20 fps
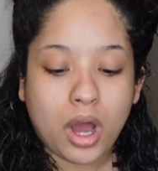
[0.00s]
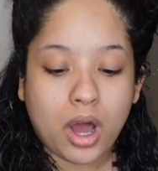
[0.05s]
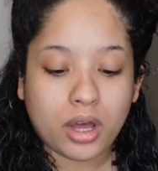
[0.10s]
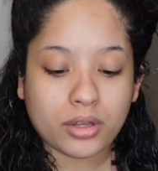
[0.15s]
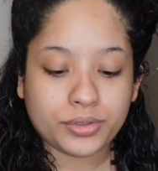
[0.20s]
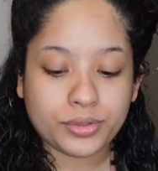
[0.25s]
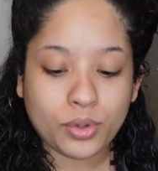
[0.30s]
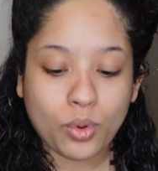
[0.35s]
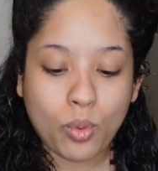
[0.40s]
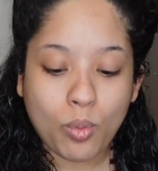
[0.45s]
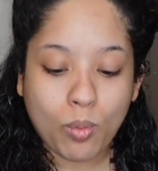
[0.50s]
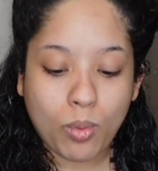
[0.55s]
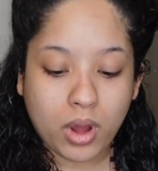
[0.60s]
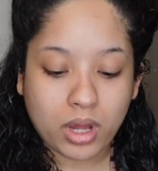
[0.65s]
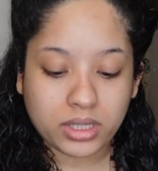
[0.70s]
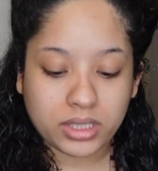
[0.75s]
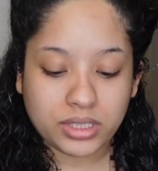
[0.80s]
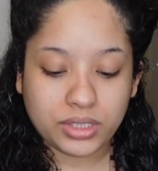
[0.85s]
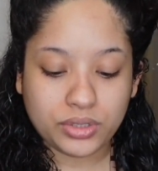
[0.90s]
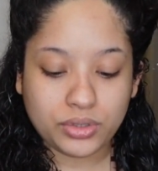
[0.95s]
also
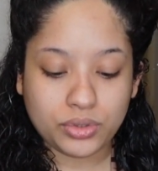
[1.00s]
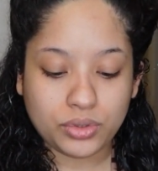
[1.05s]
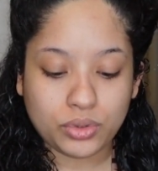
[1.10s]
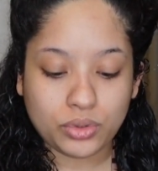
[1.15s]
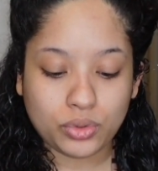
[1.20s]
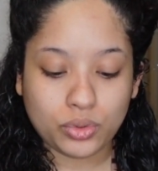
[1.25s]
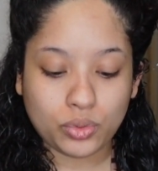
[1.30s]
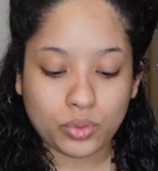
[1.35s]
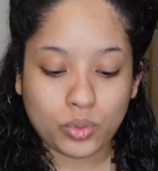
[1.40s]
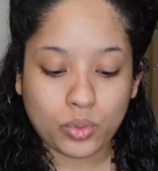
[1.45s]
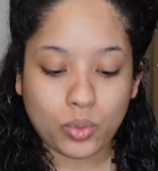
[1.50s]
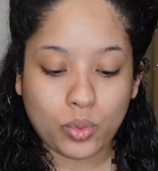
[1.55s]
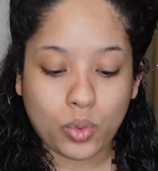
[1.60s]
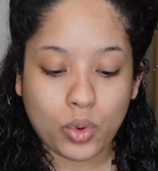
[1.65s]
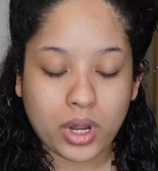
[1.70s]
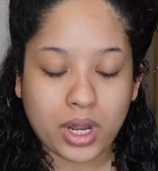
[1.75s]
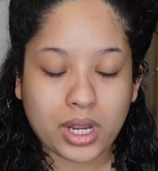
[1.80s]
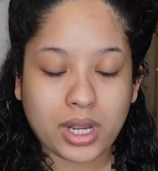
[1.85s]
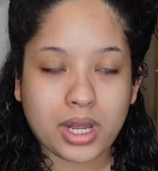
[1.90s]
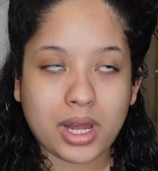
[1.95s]
want to
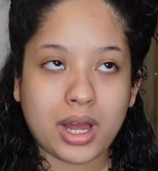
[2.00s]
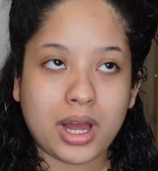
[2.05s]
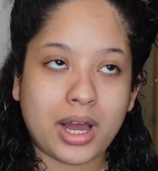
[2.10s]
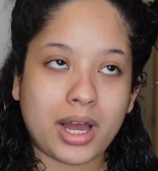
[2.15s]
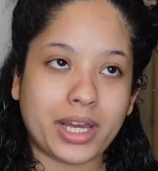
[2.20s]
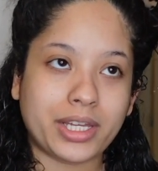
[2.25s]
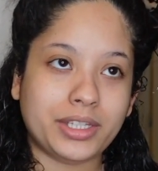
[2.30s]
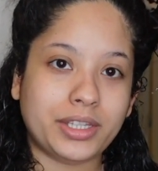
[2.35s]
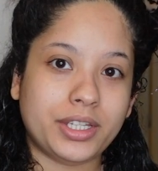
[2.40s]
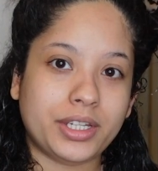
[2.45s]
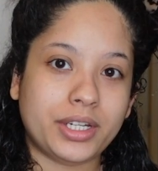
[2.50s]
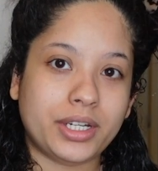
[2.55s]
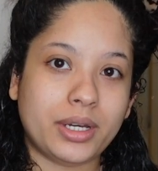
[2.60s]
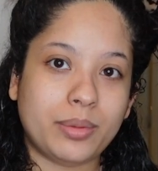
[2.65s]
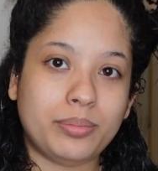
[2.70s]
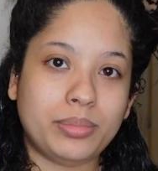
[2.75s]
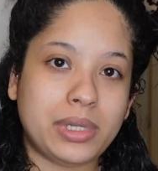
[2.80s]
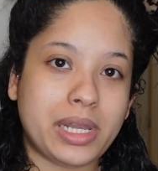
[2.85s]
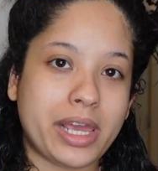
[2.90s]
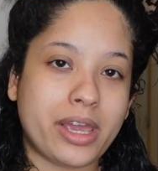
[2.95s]
kind
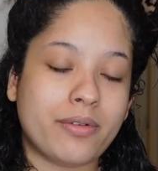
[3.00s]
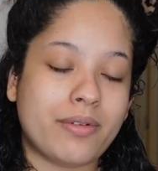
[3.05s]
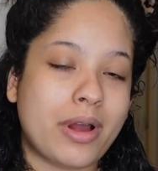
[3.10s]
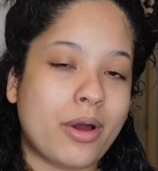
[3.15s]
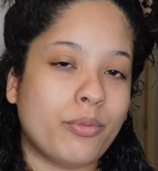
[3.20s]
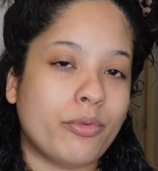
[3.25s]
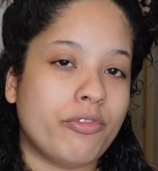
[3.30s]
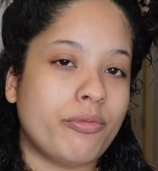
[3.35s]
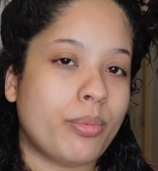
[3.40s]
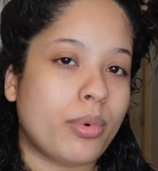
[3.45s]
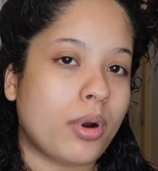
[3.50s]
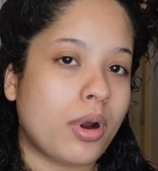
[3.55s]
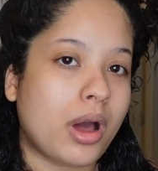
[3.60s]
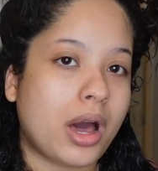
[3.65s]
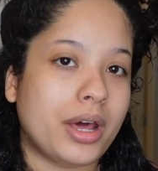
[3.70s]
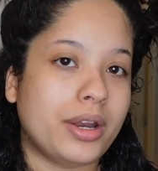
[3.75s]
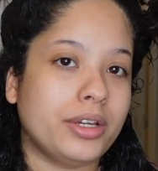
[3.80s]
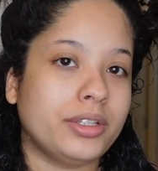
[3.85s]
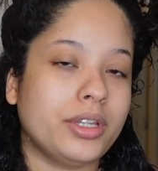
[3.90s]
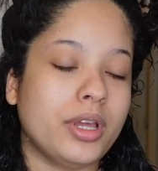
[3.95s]
of play around with
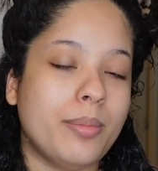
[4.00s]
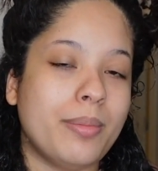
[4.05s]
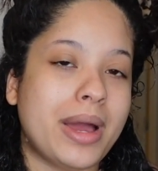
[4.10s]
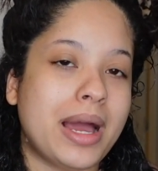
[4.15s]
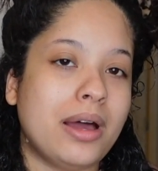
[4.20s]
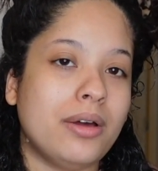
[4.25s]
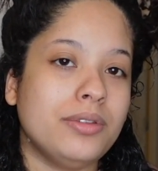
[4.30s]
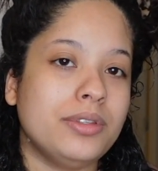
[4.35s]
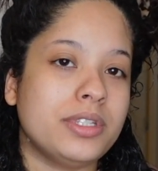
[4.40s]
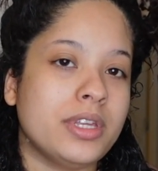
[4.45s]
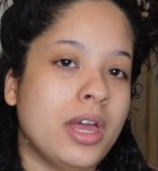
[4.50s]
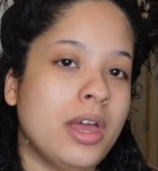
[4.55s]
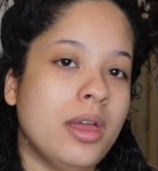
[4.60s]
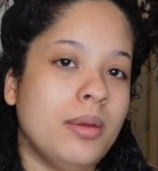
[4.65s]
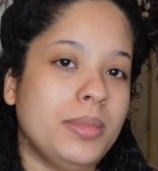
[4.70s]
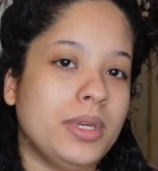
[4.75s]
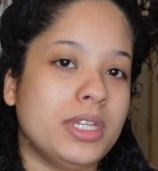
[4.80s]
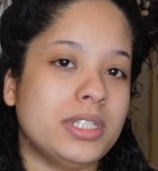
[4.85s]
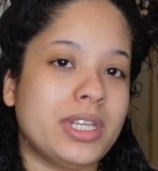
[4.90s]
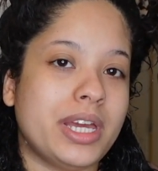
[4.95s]
product amounts,
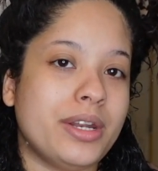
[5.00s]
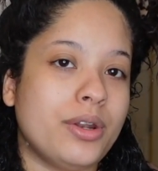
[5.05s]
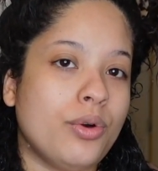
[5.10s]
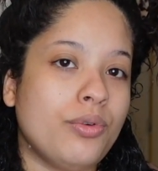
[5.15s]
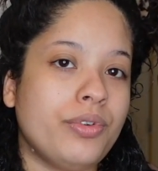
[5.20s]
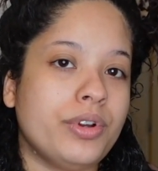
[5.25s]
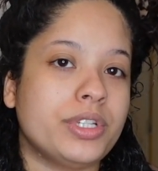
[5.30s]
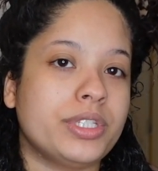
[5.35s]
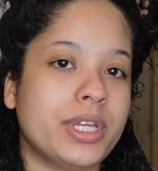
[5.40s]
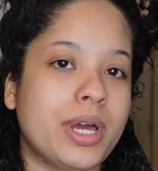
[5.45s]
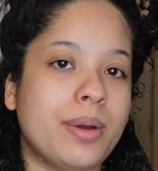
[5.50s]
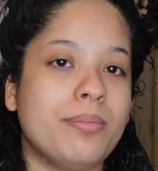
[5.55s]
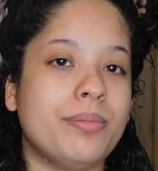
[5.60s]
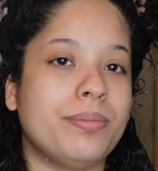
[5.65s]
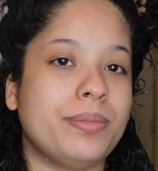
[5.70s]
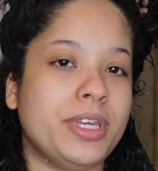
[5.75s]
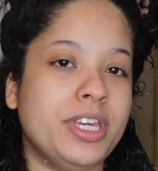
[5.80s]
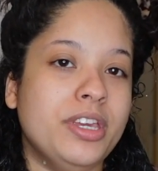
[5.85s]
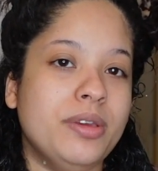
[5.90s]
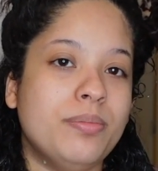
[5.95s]
because I know for some
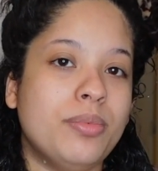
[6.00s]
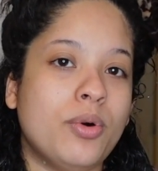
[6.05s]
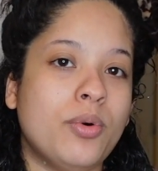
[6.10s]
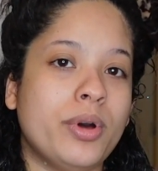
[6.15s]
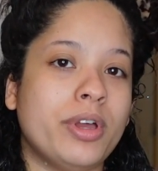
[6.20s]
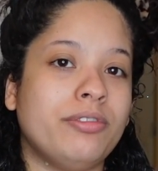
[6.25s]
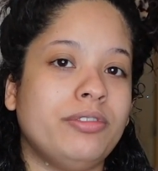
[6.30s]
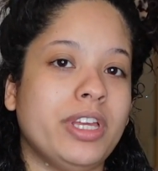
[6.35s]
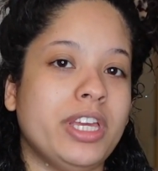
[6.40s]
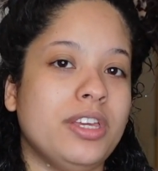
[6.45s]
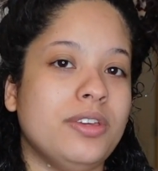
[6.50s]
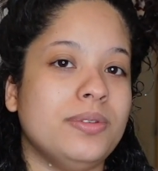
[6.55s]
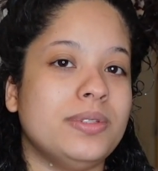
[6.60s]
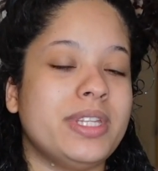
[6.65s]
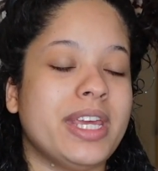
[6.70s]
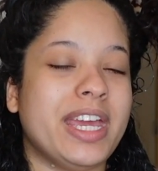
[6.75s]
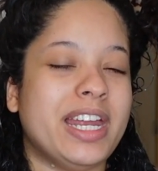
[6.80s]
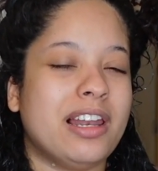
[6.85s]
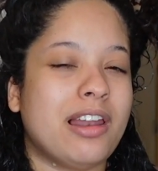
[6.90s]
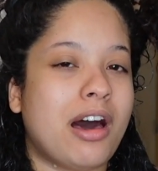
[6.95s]
people, if they use
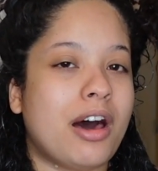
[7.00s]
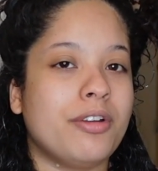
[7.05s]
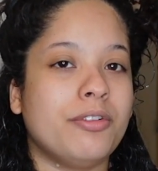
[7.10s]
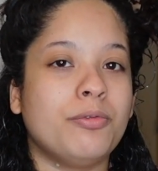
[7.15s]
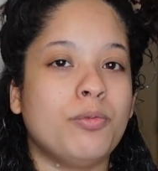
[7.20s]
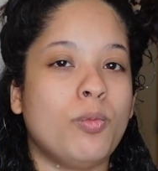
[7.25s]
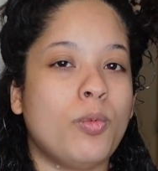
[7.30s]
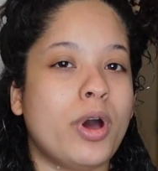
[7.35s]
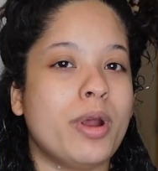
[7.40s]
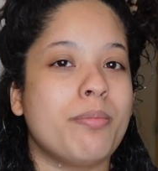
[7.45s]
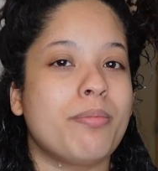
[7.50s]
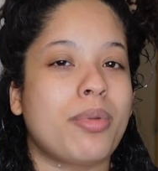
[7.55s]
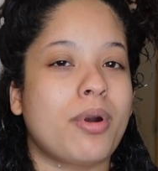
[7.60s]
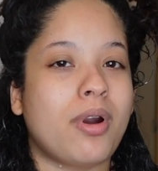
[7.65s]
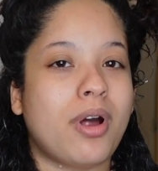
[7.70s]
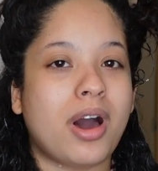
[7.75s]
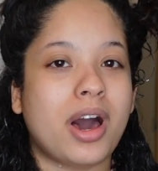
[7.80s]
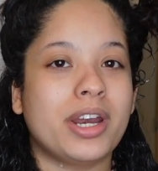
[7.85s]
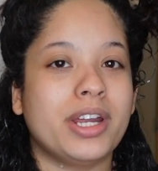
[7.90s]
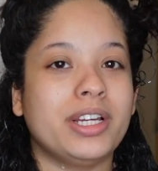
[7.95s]
a lot of one
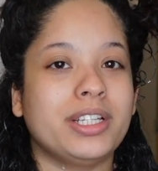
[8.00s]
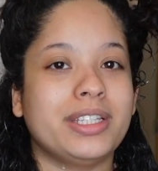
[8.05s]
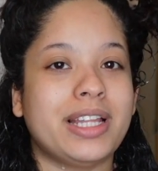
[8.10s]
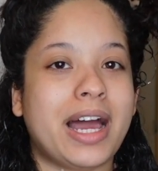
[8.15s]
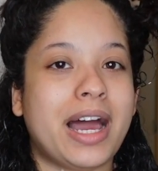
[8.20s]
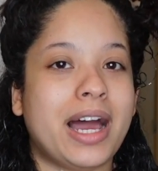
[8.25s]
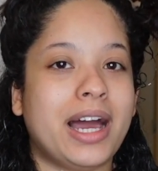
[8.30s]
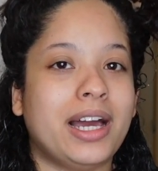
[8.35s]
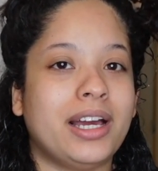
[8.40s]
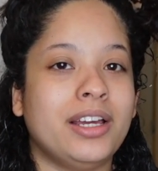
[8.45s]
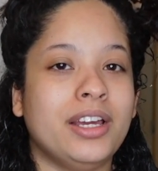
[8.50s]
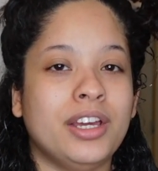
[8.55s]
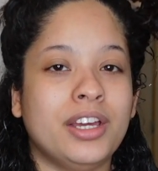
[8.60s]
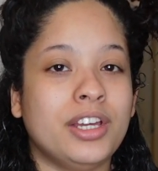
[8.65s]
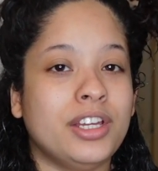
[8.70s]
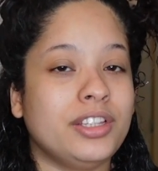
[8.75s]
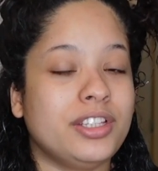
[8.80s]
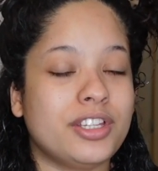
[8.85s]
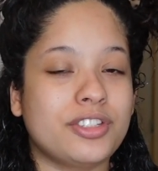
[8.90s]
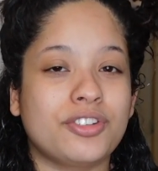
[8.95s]
product, that
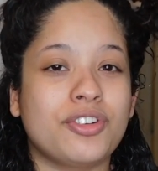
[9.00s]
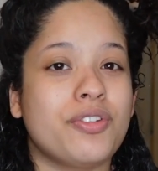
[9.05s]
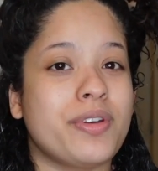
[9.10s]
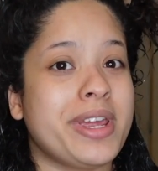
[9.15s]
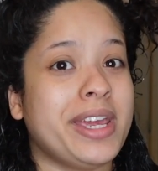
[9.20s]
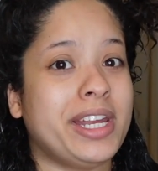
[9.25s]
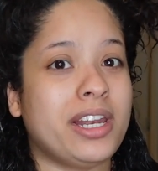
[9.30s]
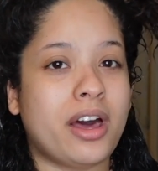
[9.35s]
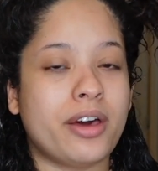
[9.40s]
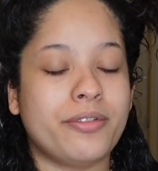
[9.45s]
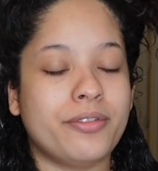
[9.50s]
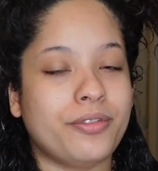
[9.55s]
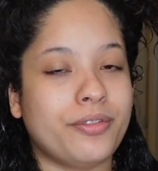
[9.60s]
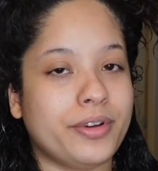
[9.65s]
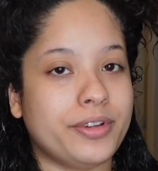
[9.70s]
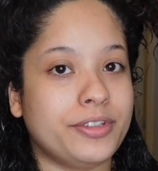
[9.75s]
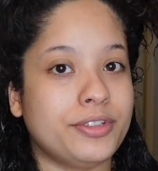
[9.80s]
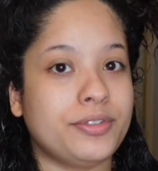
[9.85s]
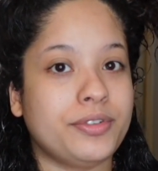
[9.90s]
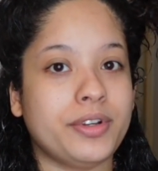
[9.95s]
does create a lot of
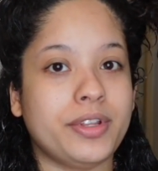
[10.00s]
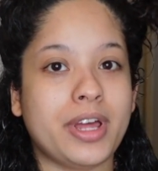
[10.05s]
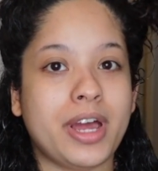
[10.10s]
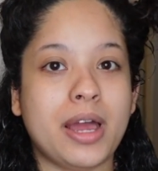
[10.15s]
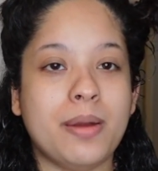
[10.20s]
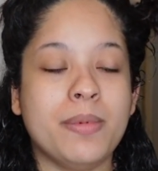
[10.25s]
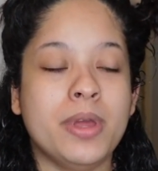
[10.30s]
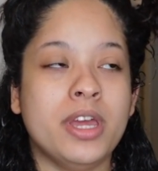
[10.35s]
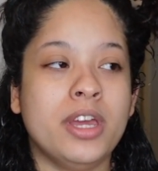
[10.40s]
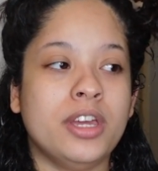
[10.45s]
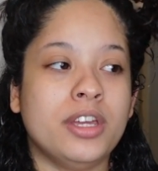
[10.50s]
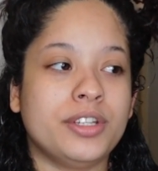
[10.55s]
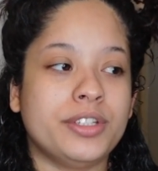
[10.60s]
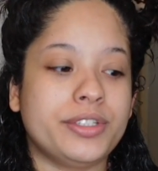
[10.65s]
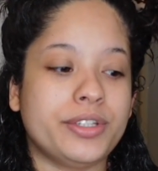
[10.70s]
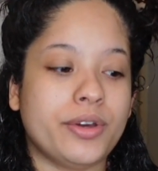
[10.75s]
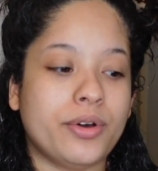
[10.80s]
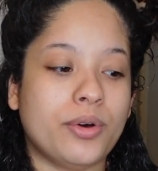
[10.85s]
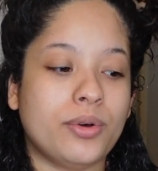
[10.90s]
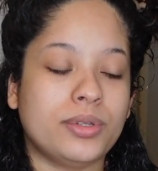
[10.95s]
frizz for them.
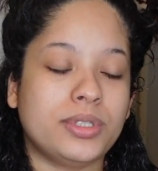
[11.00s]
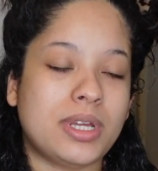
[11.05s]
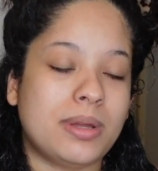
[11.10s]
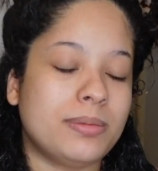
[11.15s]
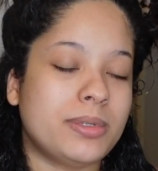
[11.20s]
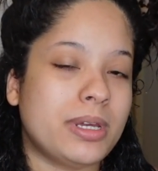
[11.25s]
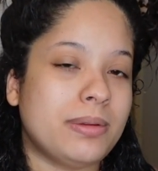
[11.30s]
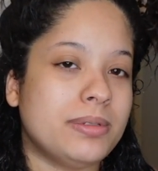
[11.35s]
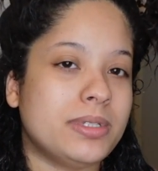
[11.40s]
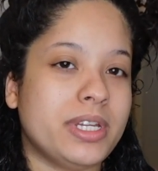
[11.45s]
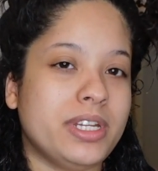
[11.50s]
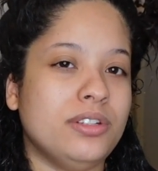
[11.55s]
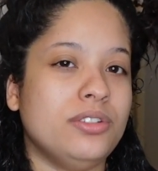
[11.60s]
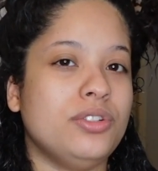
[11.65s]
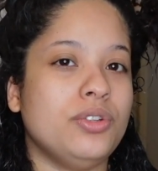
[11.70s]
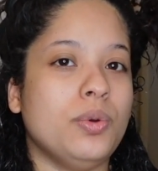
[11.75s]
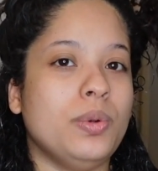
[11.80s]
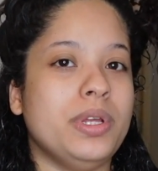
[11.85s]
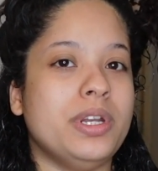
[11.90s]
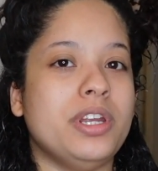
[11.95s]
So sometimes they
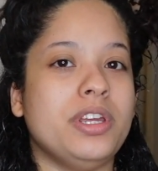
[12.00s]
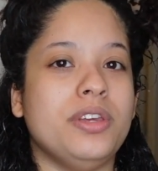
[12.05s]
do need to